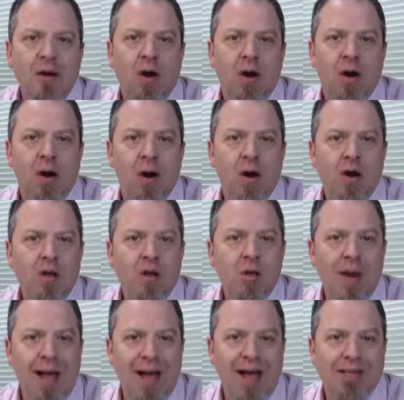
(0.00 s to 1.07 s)
are
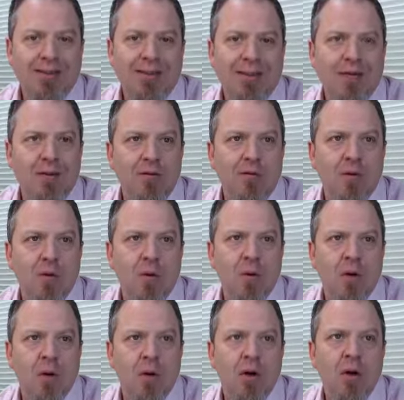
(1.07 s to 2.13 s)
you asking
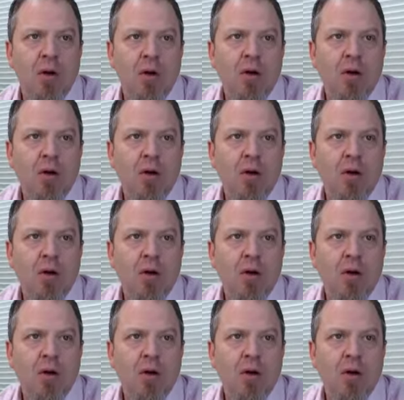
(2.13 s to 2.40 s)
for